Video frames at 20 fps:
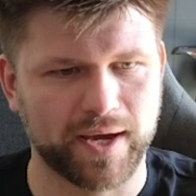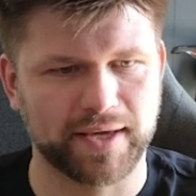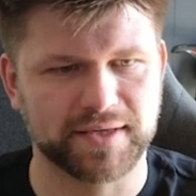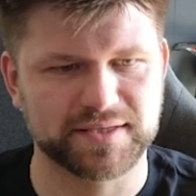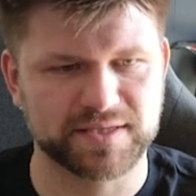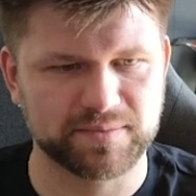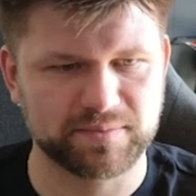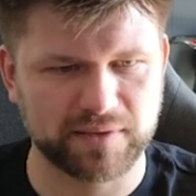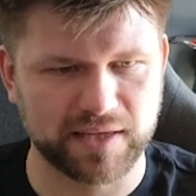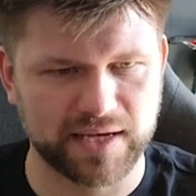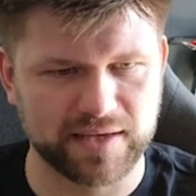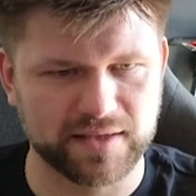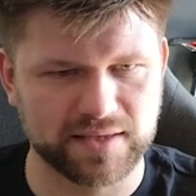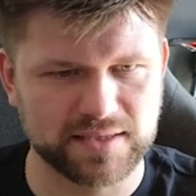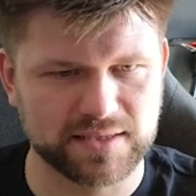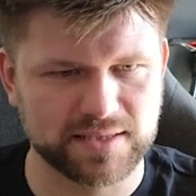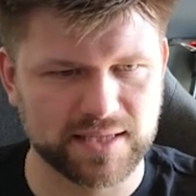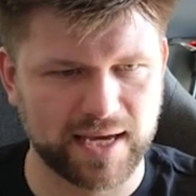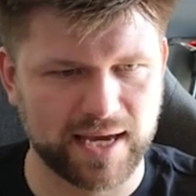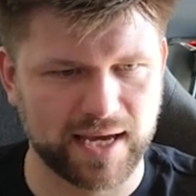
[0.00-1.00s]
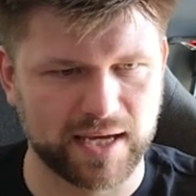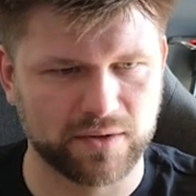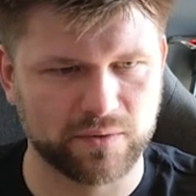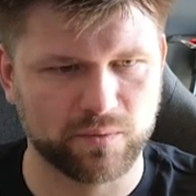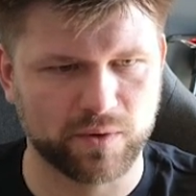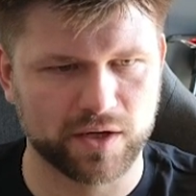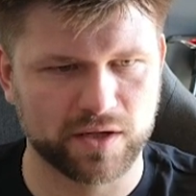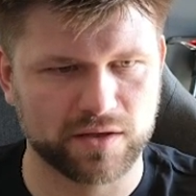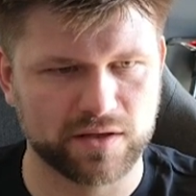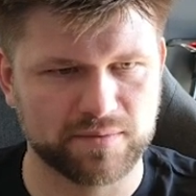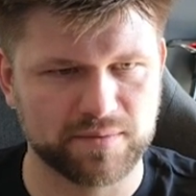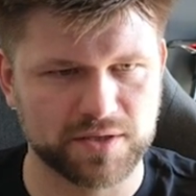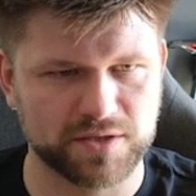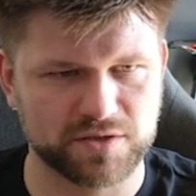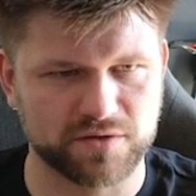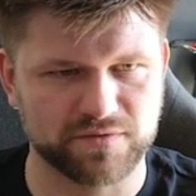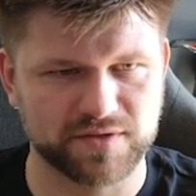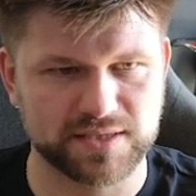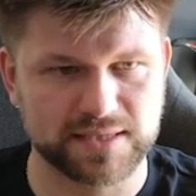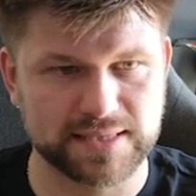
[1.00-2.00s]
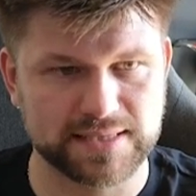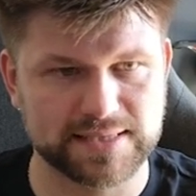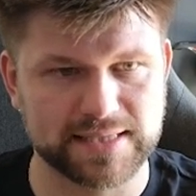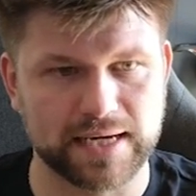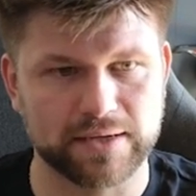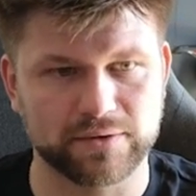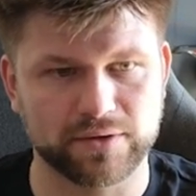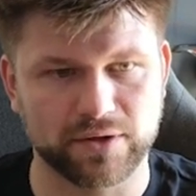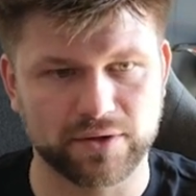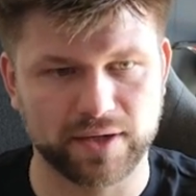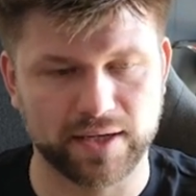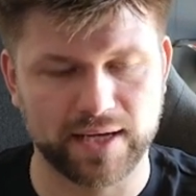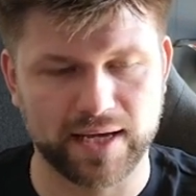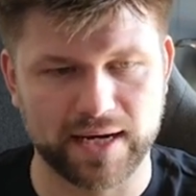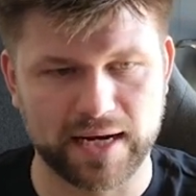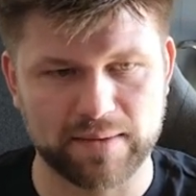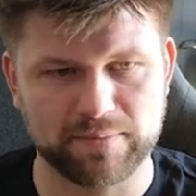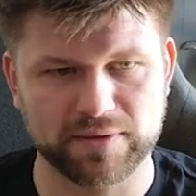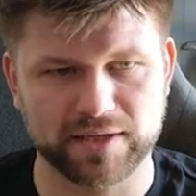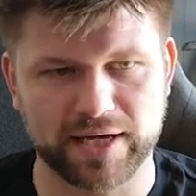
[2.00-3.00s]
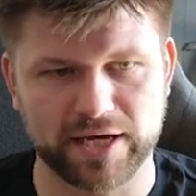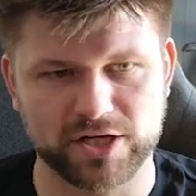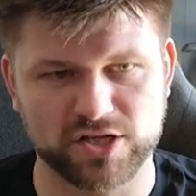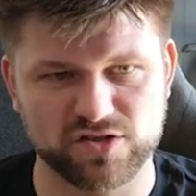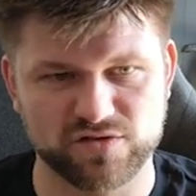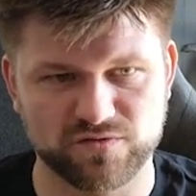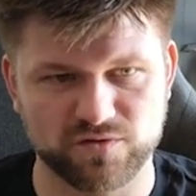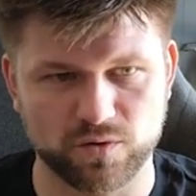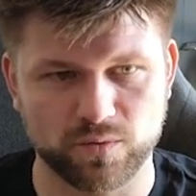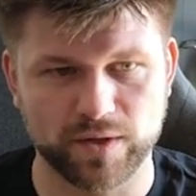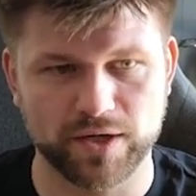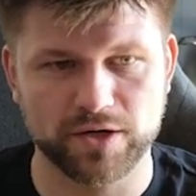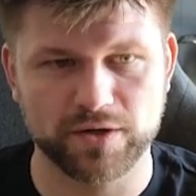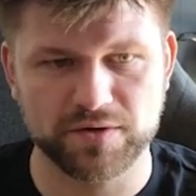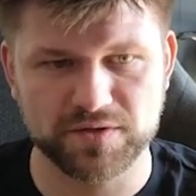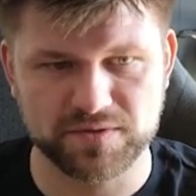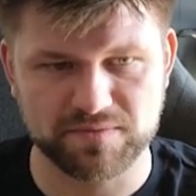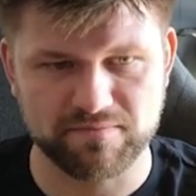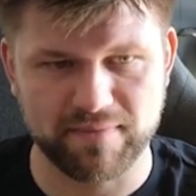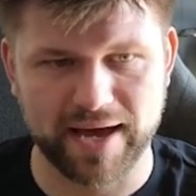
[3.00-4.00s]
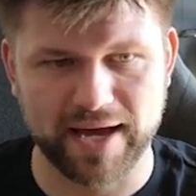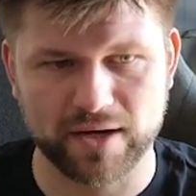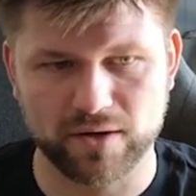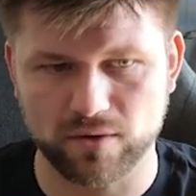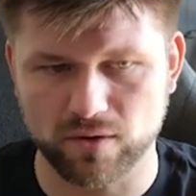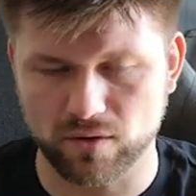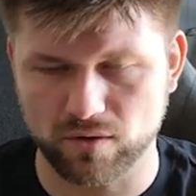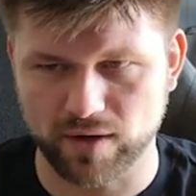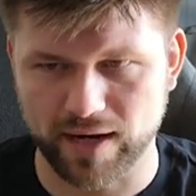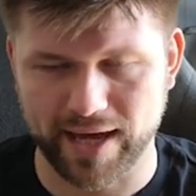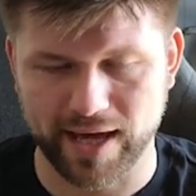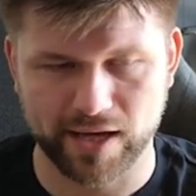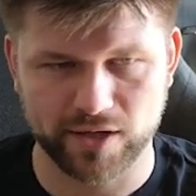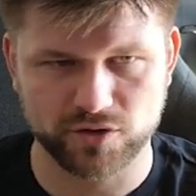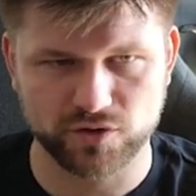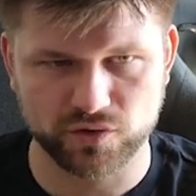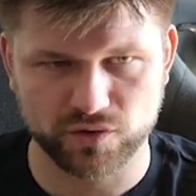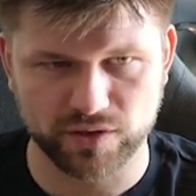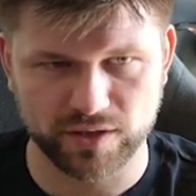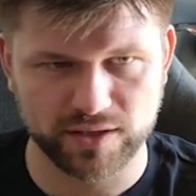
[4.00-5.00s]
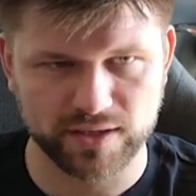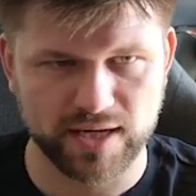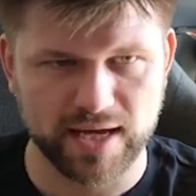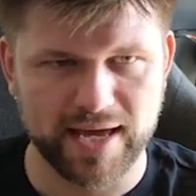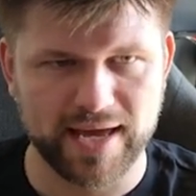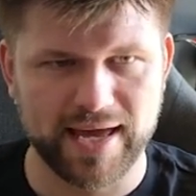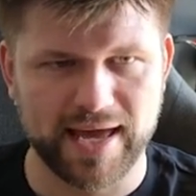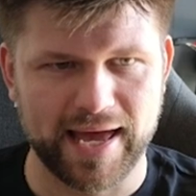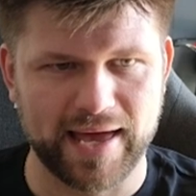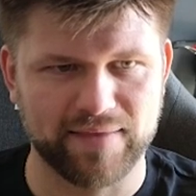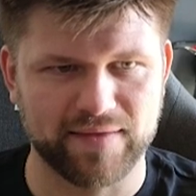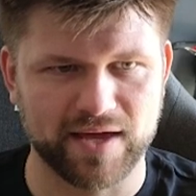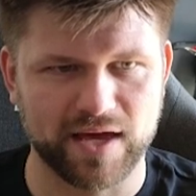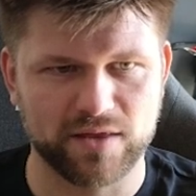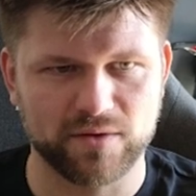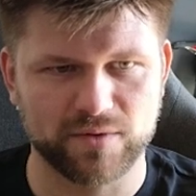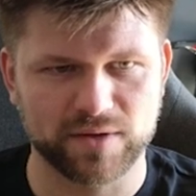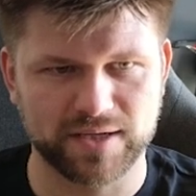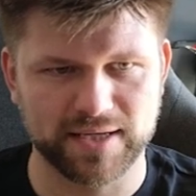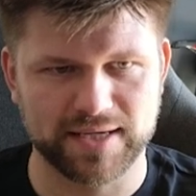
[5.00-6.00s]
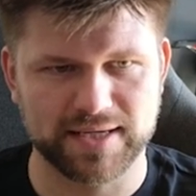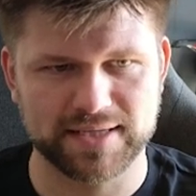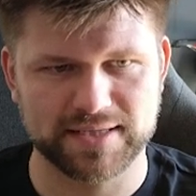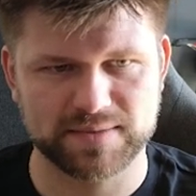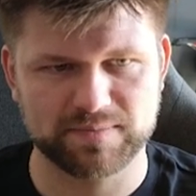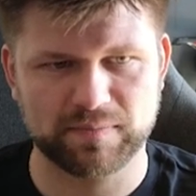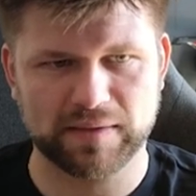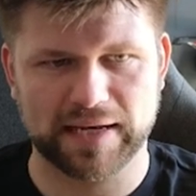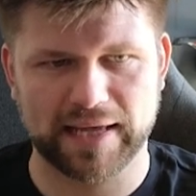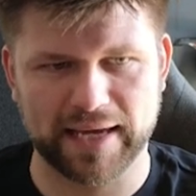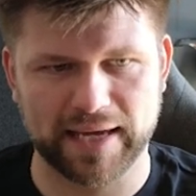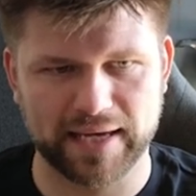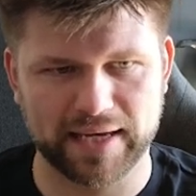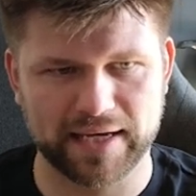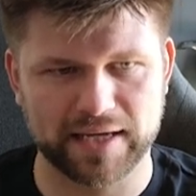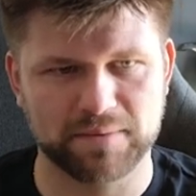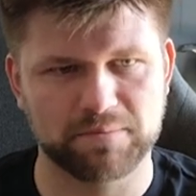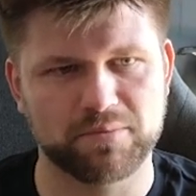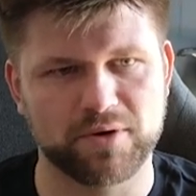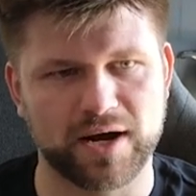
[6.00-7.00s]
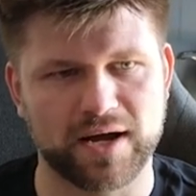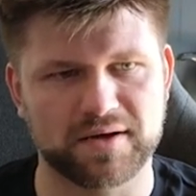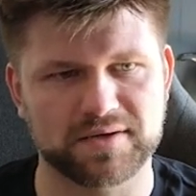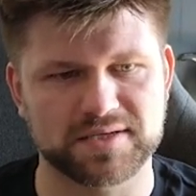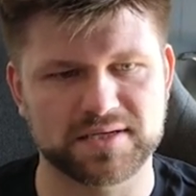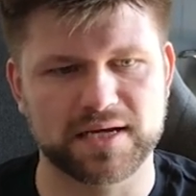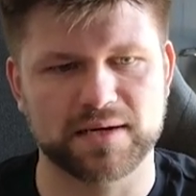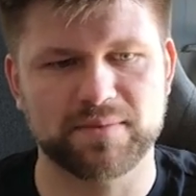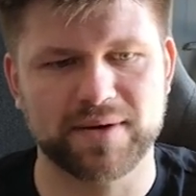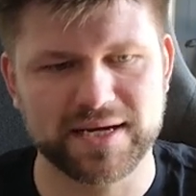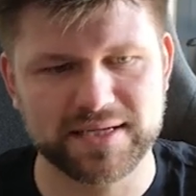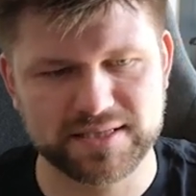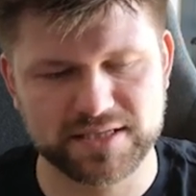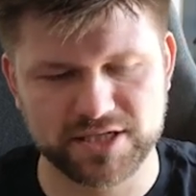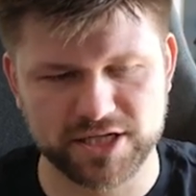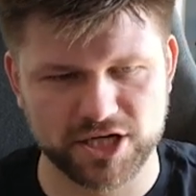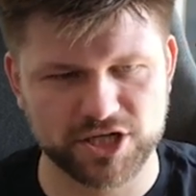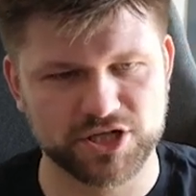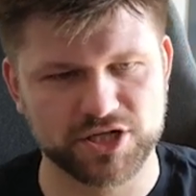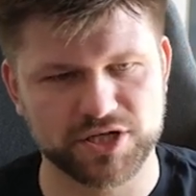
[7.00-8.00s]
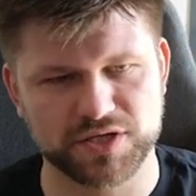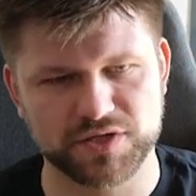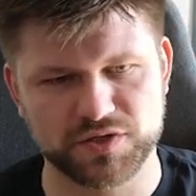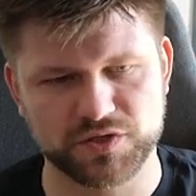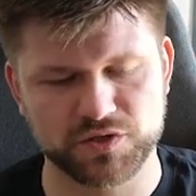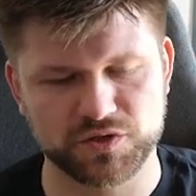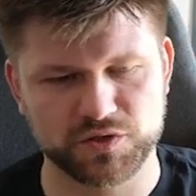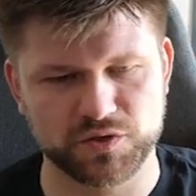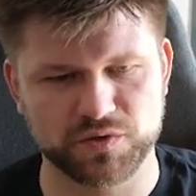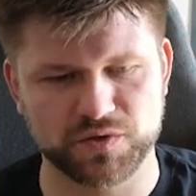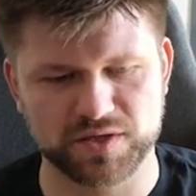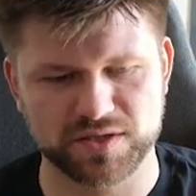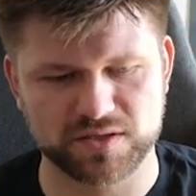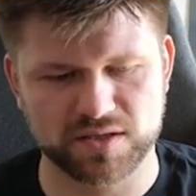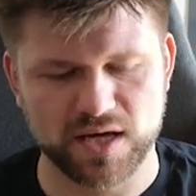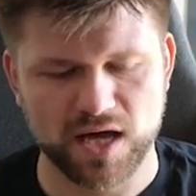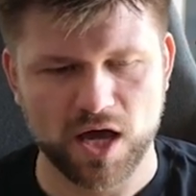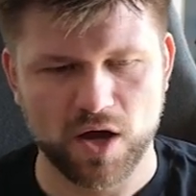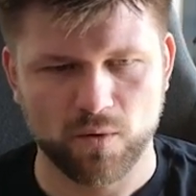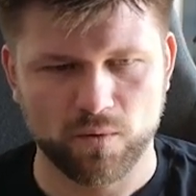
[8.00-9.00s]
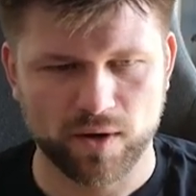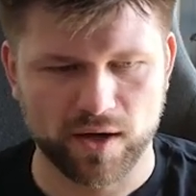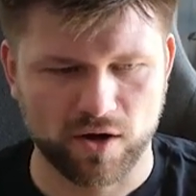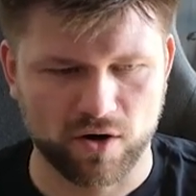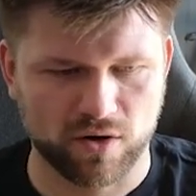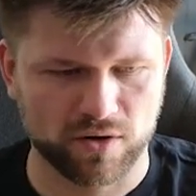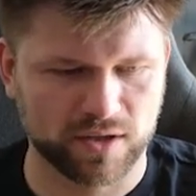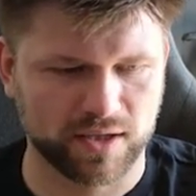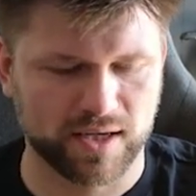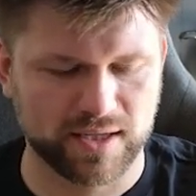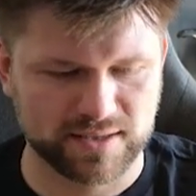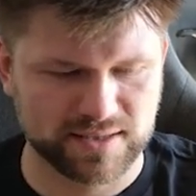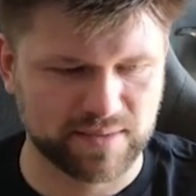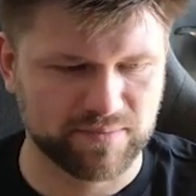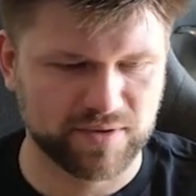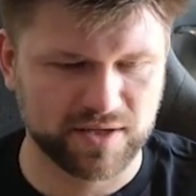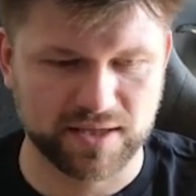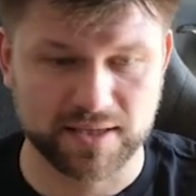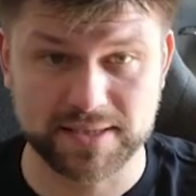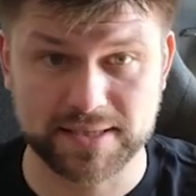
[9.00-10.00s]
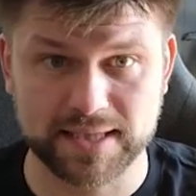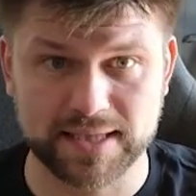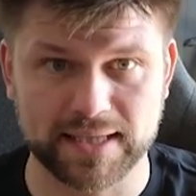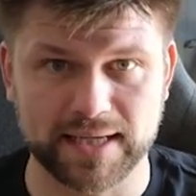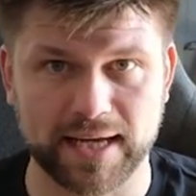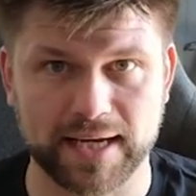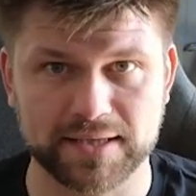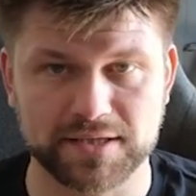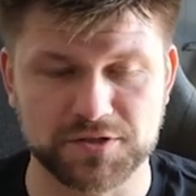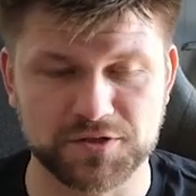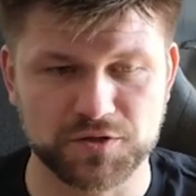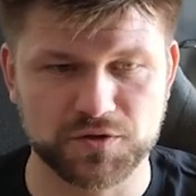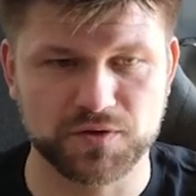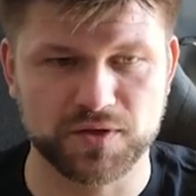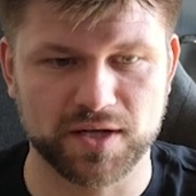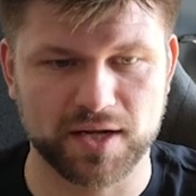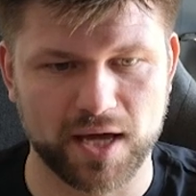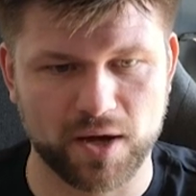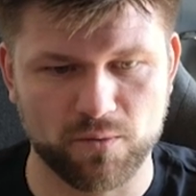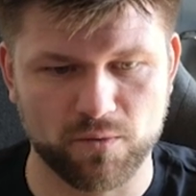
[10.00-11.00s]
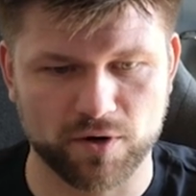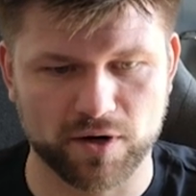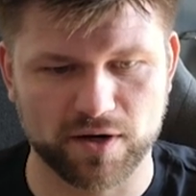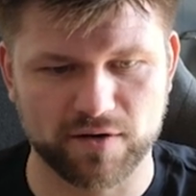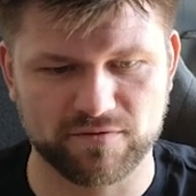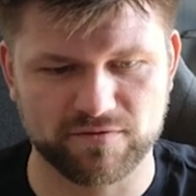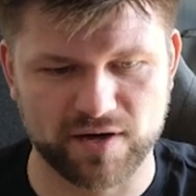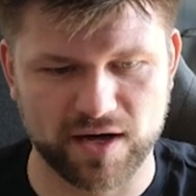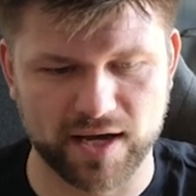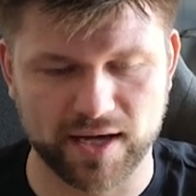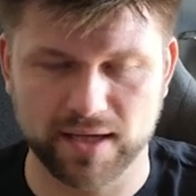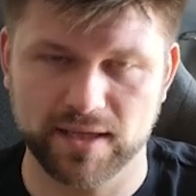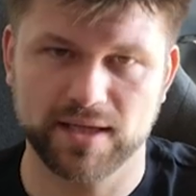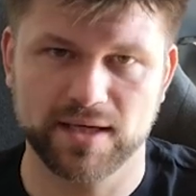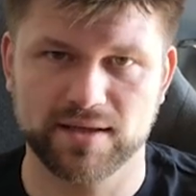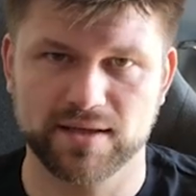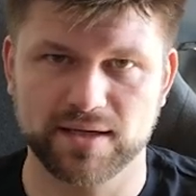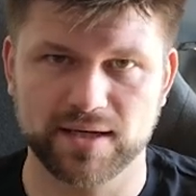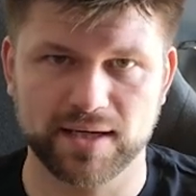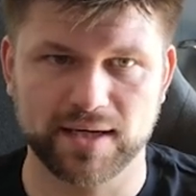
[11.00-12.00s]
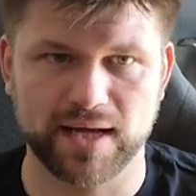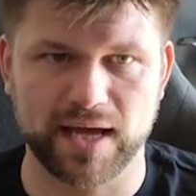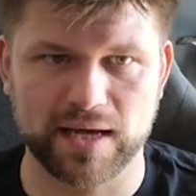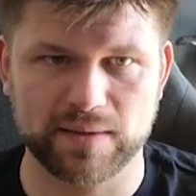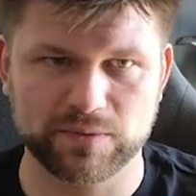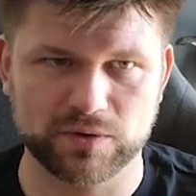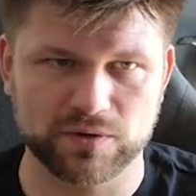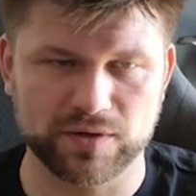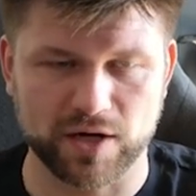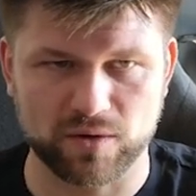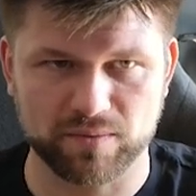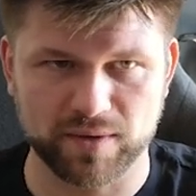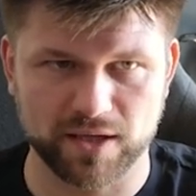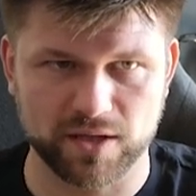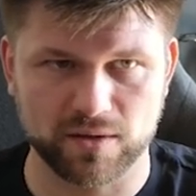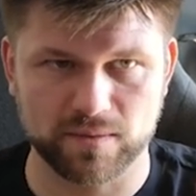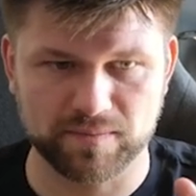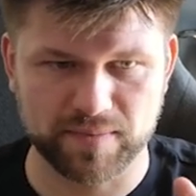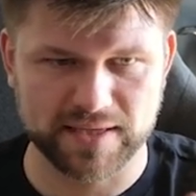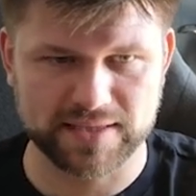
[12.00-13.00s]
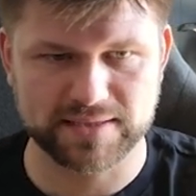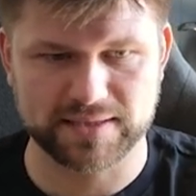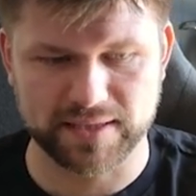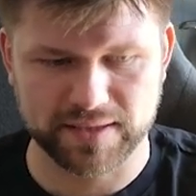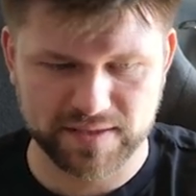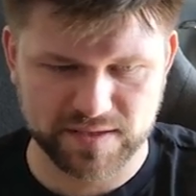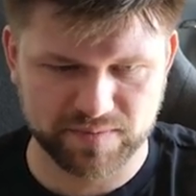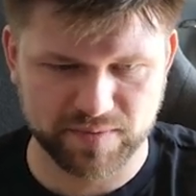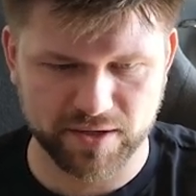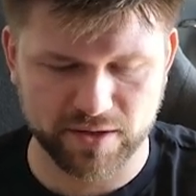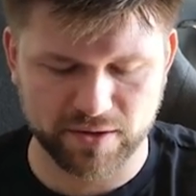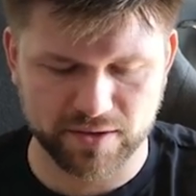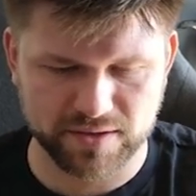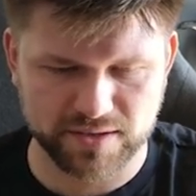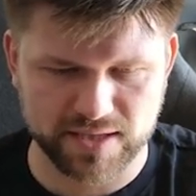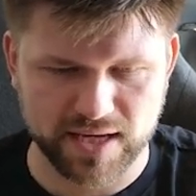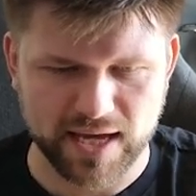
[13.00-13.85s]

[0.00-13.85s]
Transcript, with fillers: to play this, and one of them is obviously downloading an application for Windows, Mac, or Android, and the other one is playing in browser. Now, now, my suggestion is to do this on something that's connected to the network via an ethernet cable. That'll be your best experience.